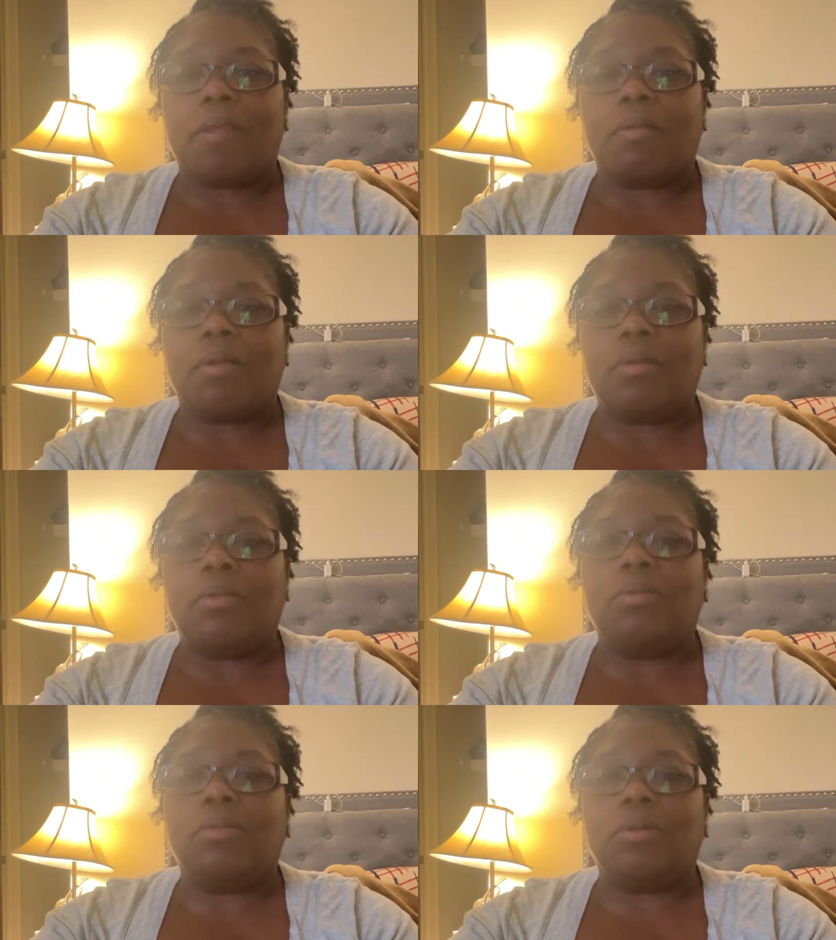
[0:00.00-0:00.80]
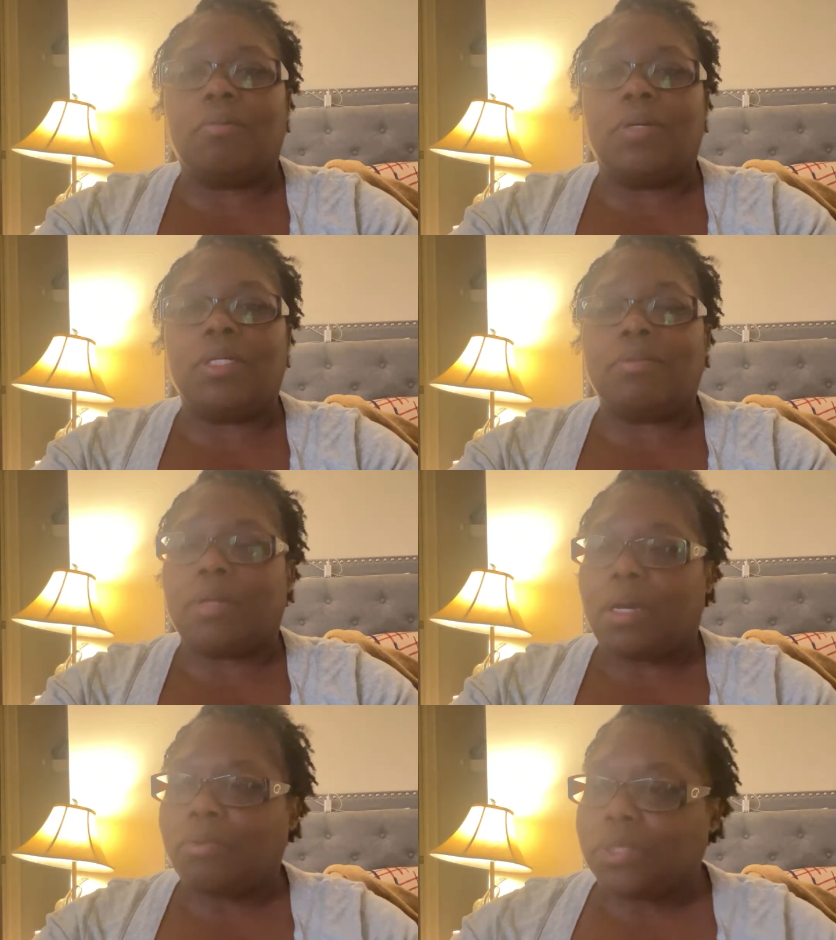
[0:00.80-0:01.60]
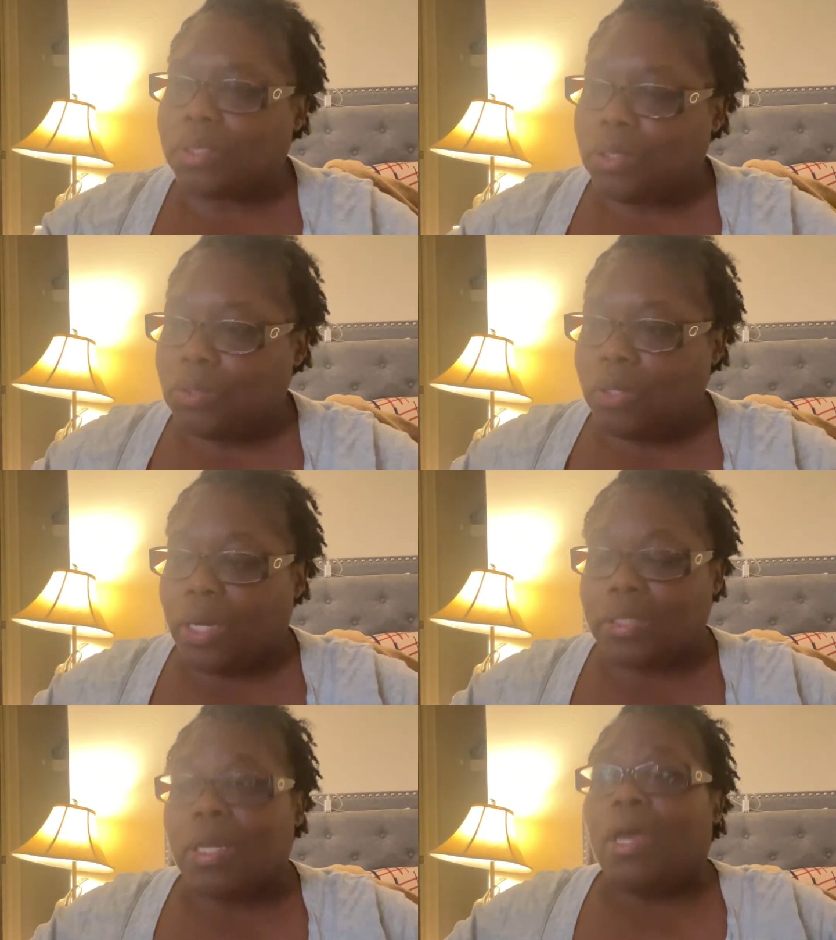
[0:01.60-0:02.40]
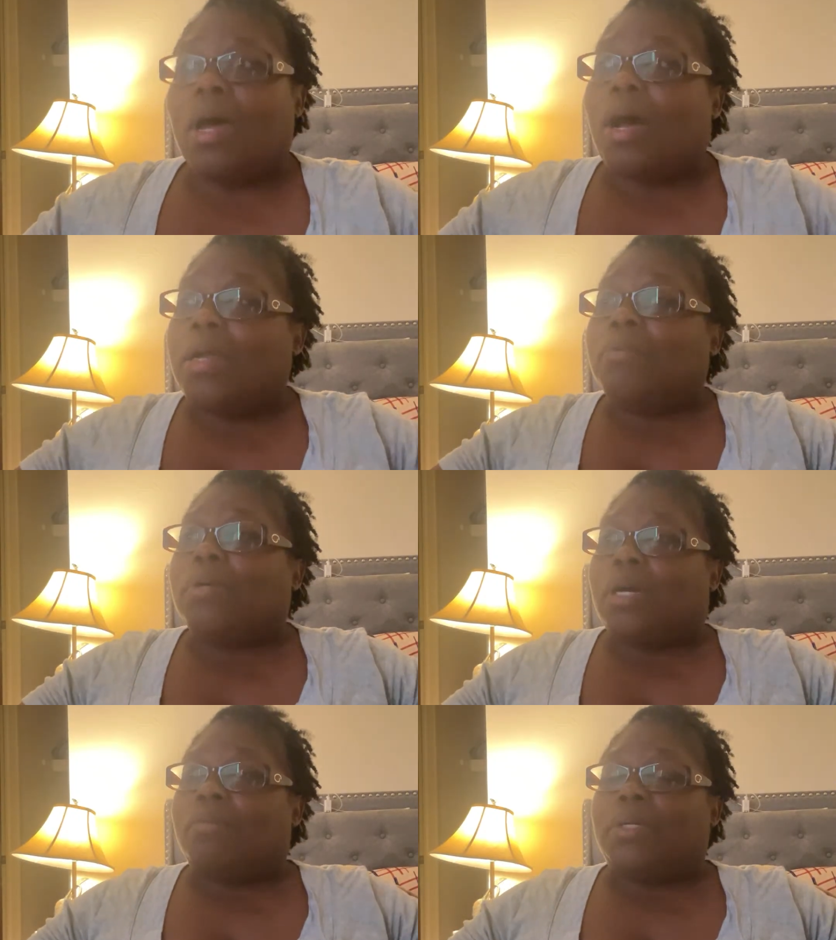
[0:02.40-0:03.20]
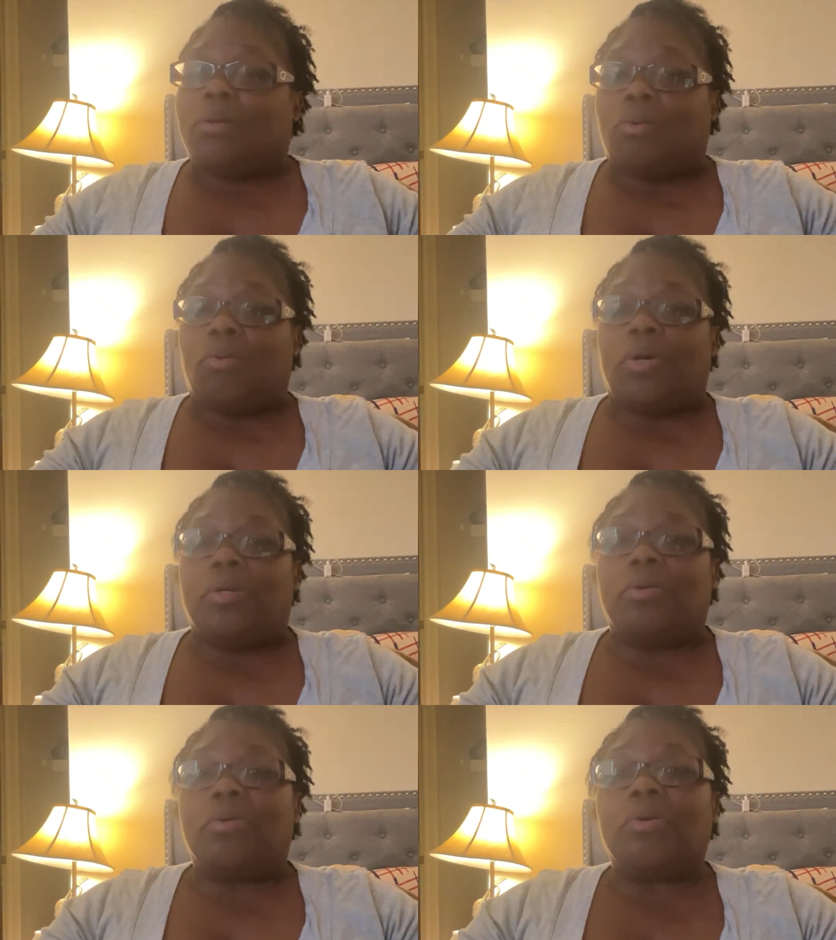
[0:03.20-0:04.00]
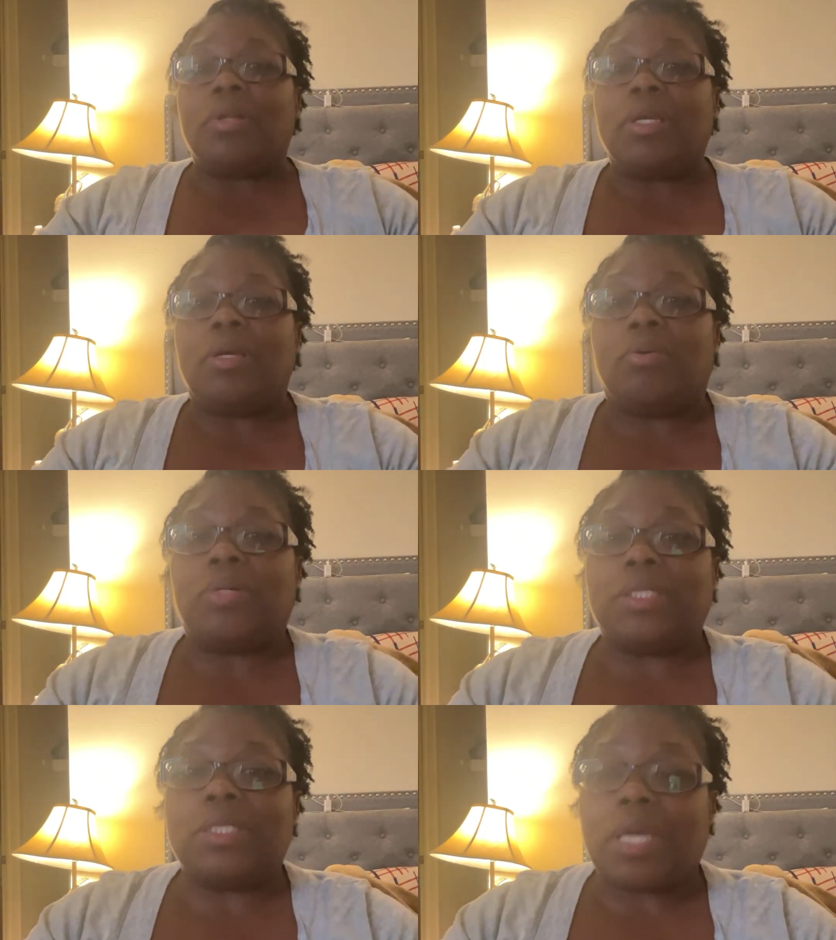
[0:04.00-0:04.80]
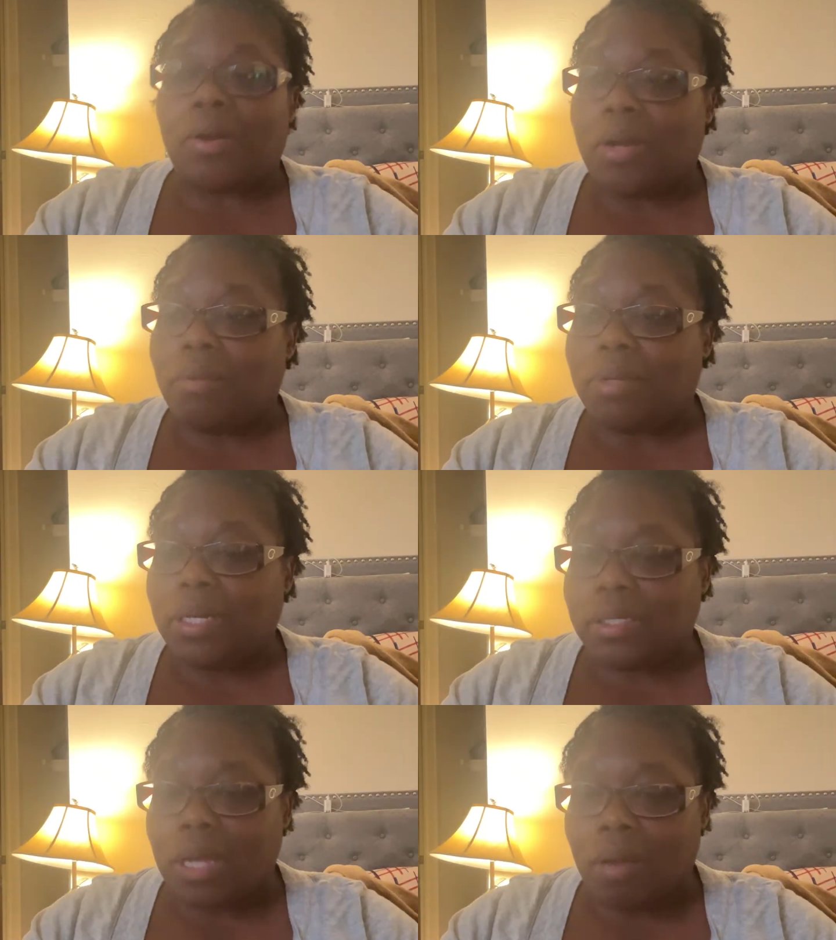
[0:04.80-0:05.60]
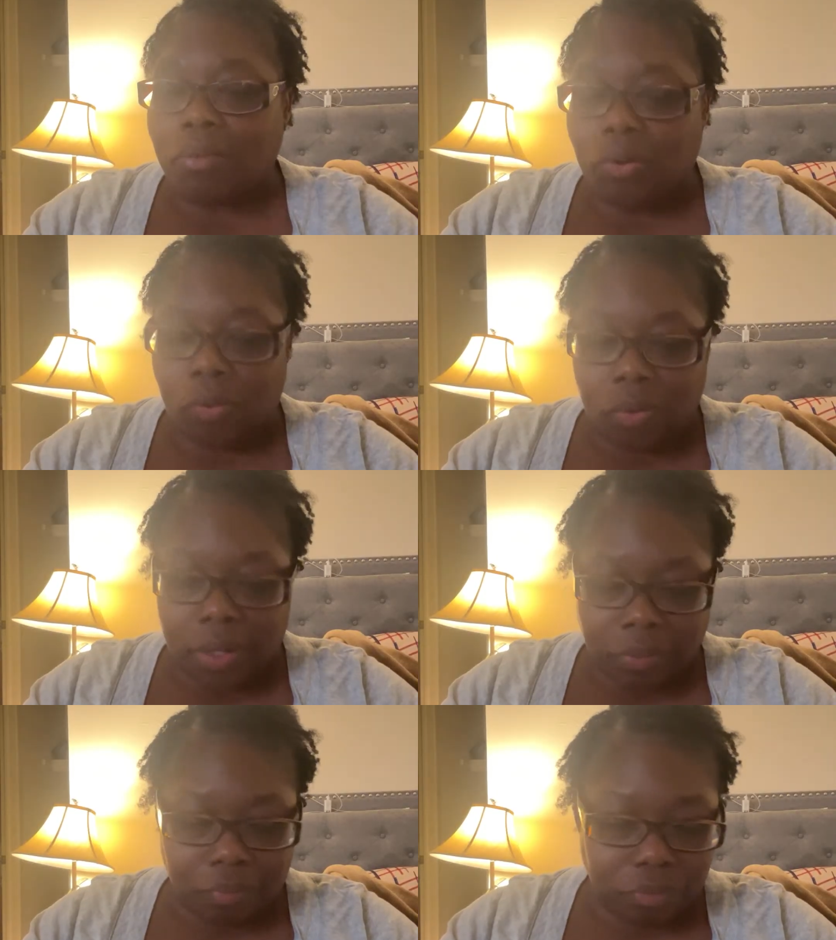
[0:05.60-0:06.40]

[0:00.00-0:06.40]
Thank you so much. But I will see you guys. I am coming on early on Saturday because I'm going.